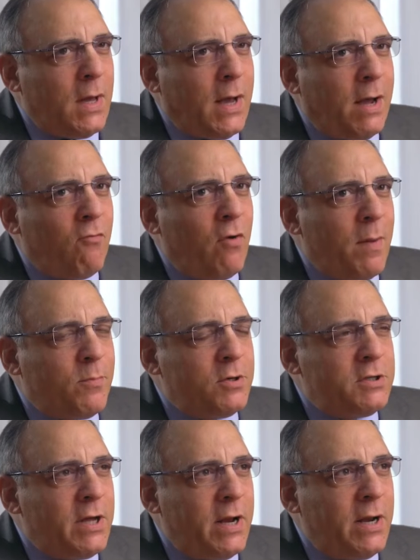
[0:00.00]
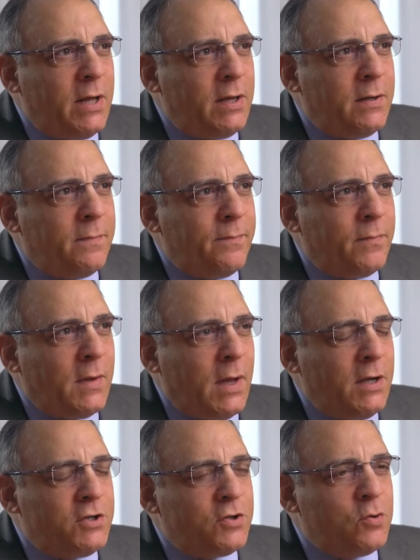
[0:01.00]
I represented
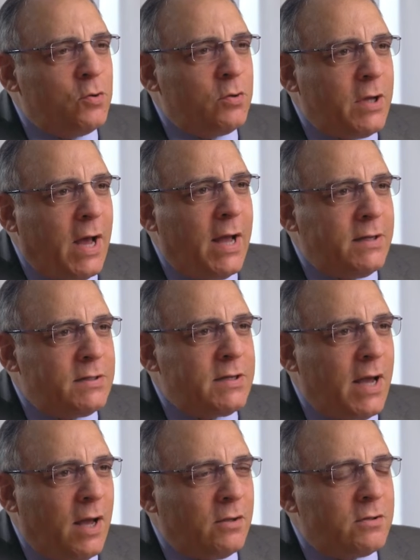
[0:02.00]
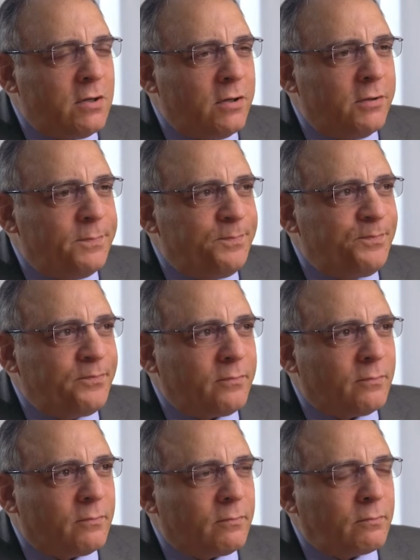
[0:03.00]
a school guidance counselor,
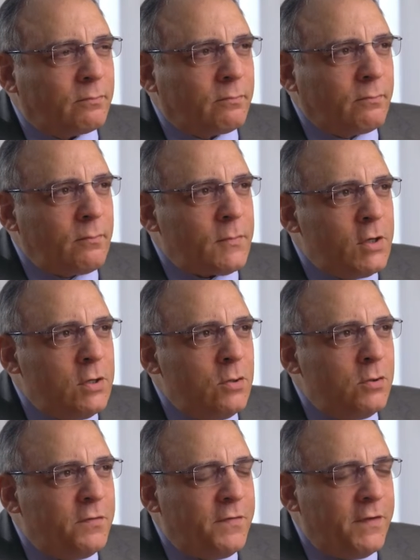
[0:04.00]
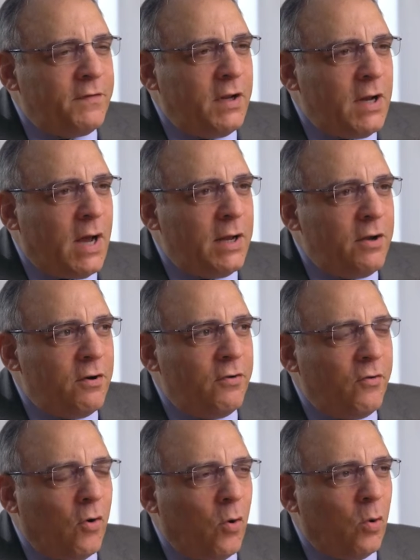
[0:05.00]
59
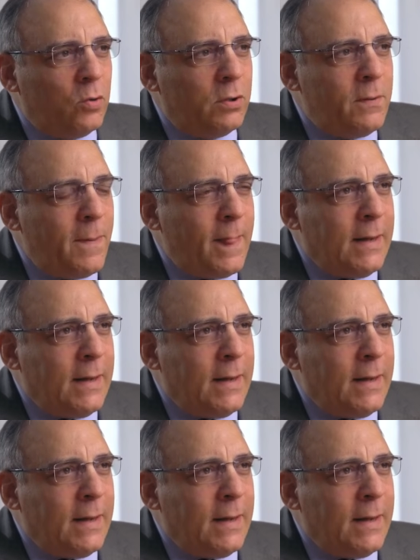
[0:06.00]
years old,